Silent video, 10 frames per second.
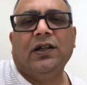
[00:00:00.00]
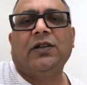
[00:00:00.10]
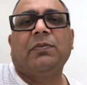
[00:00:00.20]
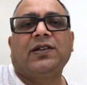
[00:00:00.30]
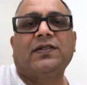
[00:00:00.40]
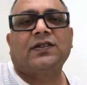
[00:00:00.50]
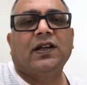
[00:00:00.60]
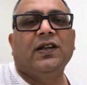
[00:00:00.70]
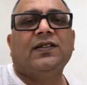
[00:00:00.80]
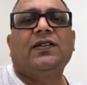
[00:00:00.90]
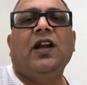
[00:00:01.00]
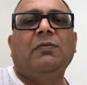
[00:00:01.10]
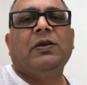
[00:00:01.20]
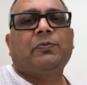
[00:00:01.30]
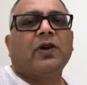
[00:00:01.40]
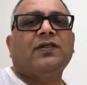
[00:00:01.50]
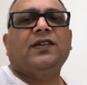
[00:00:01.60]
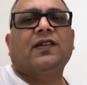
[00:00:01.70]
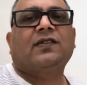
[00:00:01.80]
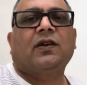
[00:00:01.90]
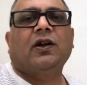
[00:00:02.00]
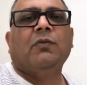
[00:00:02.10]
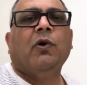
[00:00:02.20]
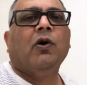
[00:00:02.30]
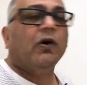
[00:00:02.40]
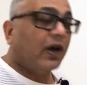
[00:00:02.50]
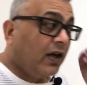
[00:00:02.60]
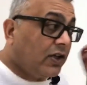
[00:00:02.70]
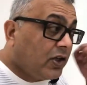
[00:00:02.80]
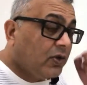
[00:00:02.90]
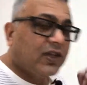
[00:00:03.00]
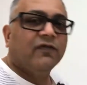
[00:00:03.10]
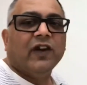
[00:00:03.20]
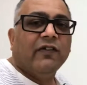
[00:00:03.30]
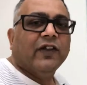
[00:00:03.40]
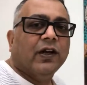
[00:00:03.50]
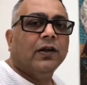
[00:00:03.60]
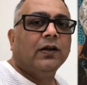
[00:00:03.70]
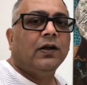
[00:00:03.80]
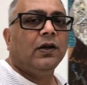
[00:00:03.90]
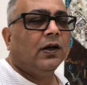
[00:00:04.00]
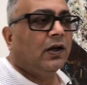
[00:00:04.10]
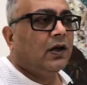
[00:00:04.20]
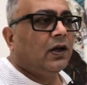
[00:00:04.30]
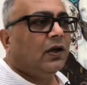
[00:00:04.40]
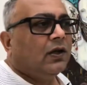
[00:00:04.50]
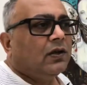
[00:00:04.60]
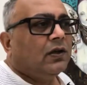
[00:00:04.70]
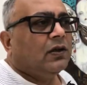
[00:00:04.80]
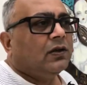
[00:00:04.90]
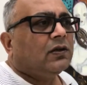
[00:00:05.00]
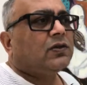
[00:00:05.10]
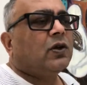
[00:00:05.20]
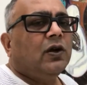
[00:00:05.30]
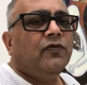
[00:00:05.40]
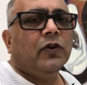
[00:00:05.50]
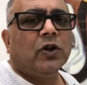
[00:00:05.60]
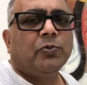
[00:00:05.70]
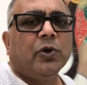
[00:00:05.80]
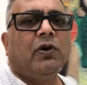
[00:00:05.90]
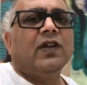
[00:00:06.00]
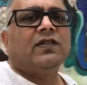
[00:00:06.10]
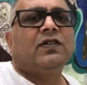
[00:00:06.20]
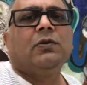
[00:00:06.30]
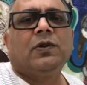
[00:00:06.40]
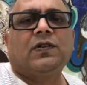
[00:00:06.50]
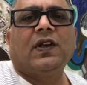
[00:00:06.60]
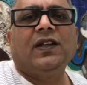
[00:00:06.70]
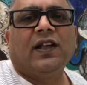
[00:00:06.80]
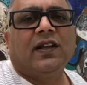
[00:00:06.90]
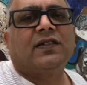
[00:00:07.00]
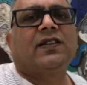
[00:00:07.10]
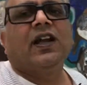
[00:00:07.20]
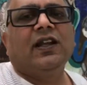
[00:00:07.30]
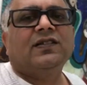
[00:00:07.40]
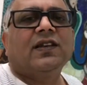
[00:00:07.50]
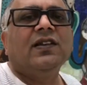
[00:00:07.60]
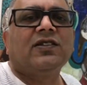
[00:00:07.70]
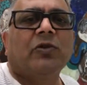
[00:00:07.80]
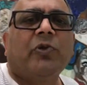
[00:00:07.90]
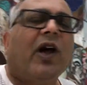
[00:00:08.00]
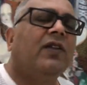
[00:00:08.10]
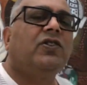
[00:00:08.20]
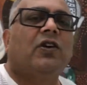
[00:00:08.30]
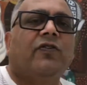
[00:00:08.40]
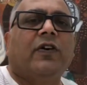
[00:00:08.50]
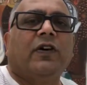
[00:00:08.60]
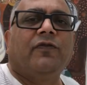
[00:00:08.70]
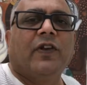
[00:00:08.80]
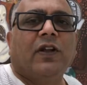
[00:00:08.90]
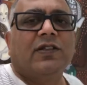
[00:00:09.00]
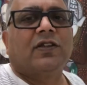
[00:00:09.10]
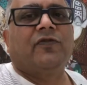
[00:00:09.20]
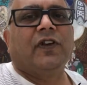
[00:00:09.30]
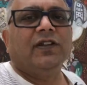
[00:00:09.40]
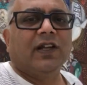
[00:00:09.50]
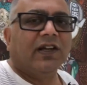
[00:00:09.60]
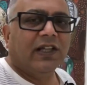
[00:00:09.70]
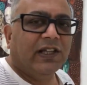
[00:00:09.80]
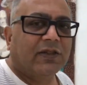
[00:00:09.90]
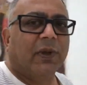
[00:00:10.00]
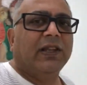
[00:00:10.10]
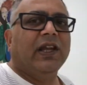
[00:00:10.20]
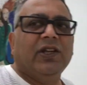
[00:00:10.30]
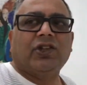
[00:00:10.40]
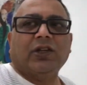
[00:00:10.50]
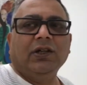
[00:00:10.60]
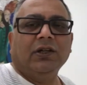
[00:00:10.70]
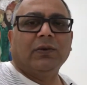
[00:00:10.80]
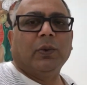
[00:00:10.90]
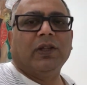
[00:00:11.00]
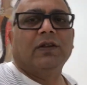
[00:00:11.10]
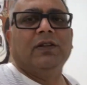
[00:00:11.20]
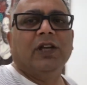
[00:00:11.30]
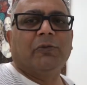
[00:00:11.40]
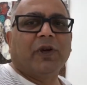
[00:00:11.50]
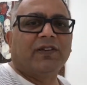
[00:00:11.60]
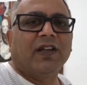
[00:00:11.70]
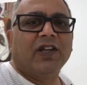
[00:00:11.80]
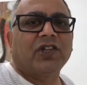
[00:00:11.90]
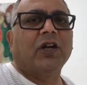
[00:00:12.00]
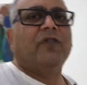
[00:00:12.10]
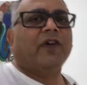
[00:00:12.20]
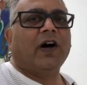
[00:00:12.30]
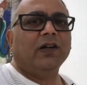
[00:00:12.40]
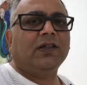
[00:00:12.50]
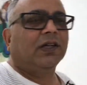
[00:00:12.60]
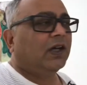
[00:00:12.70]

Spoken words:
it must instead be processed on a more intuitive level. So if you're a purist, you would say that aesthetics is the branch of philosophy that deals with nature, with the appreciation of art,